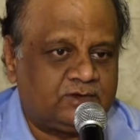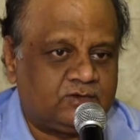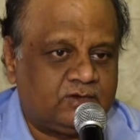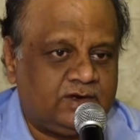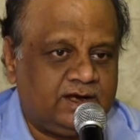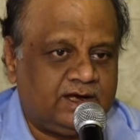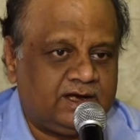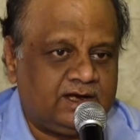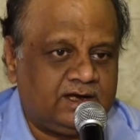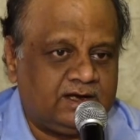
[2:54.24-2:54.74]

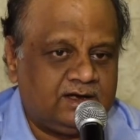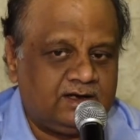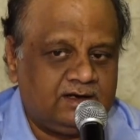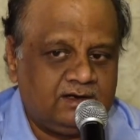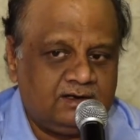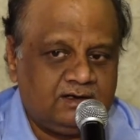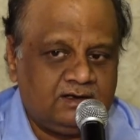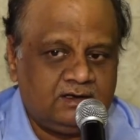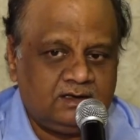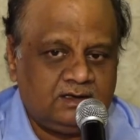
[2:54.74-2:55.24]
today,
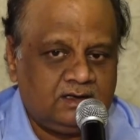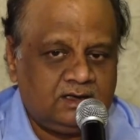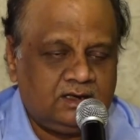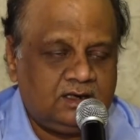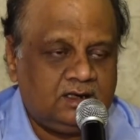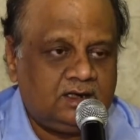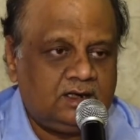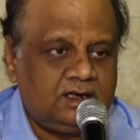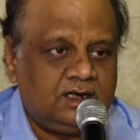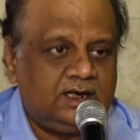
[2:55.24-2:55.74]

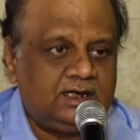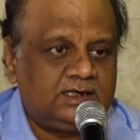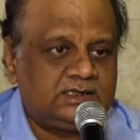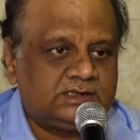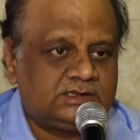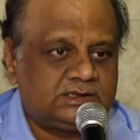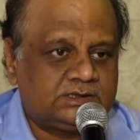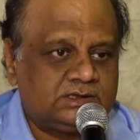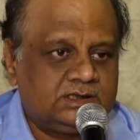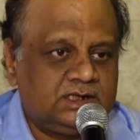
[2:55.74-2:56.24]
it's,
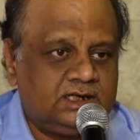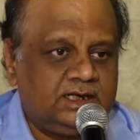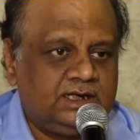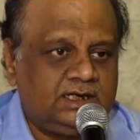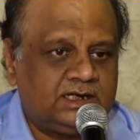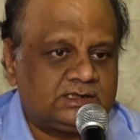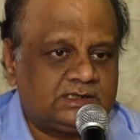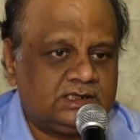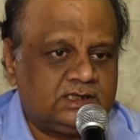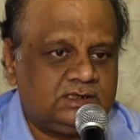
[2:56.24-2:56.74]
it
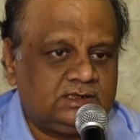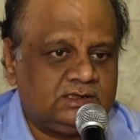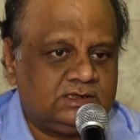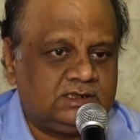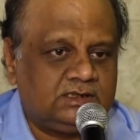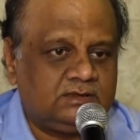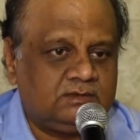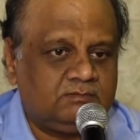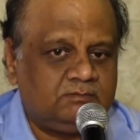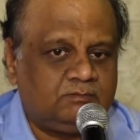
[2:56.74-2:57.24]
doesn't
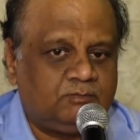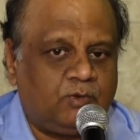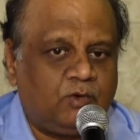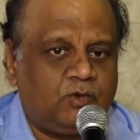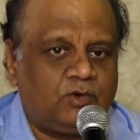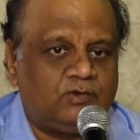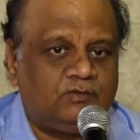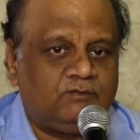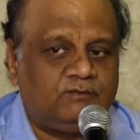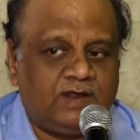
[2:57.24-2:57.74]

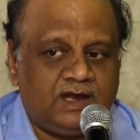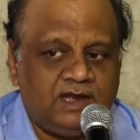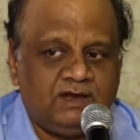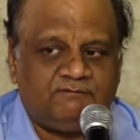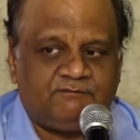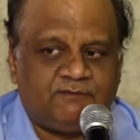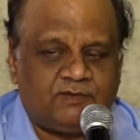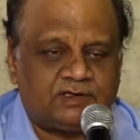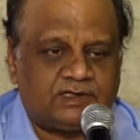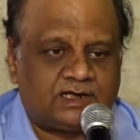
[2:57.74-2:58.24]
bode well
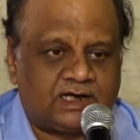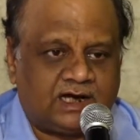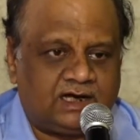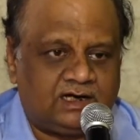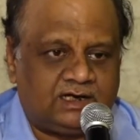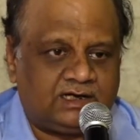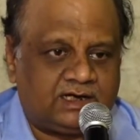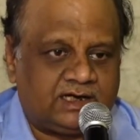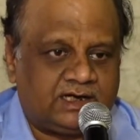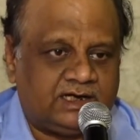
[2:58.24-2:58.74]
for the
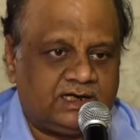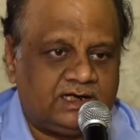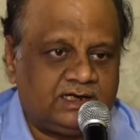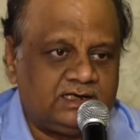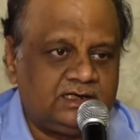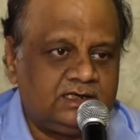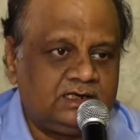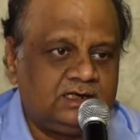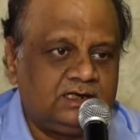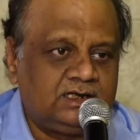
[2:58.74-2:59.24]
country.
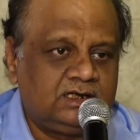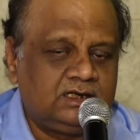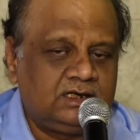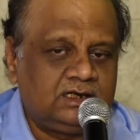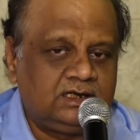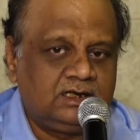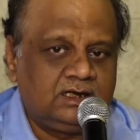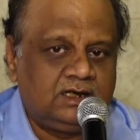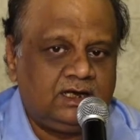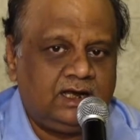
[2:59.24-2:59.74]

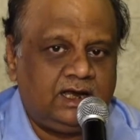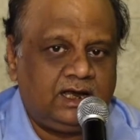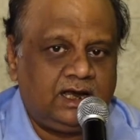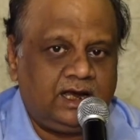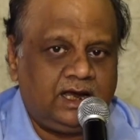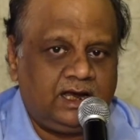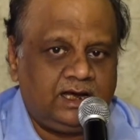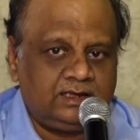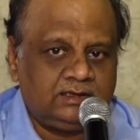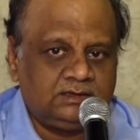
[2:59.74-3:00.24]

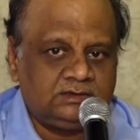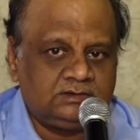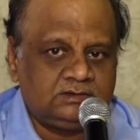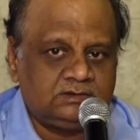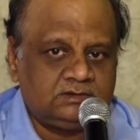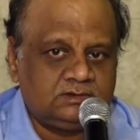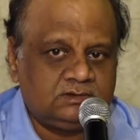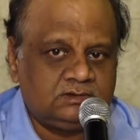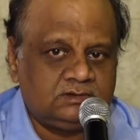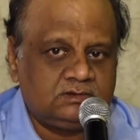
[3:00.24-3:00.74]
And
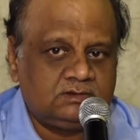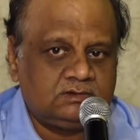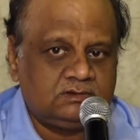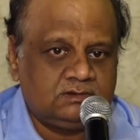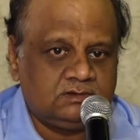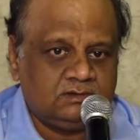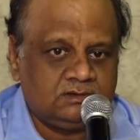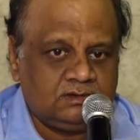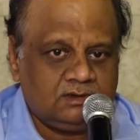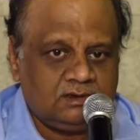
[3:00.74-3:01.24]

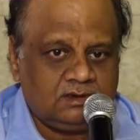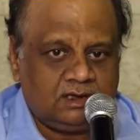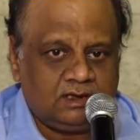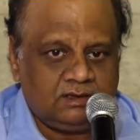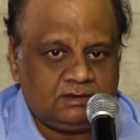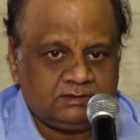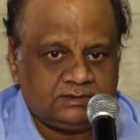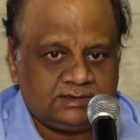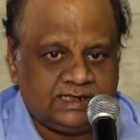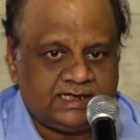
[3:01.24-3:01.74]

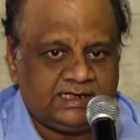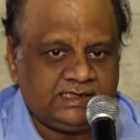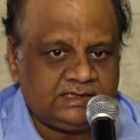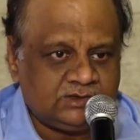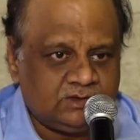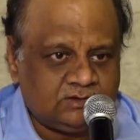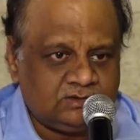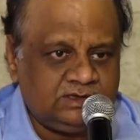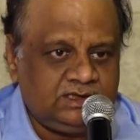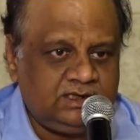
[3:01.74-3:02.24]
that is
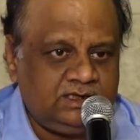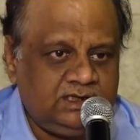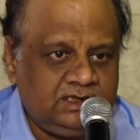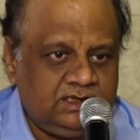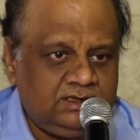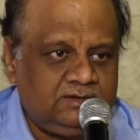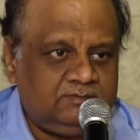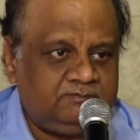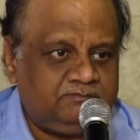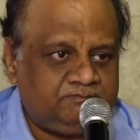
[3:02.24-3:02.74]
on
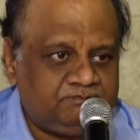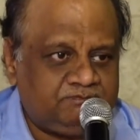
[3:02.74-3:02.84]
the,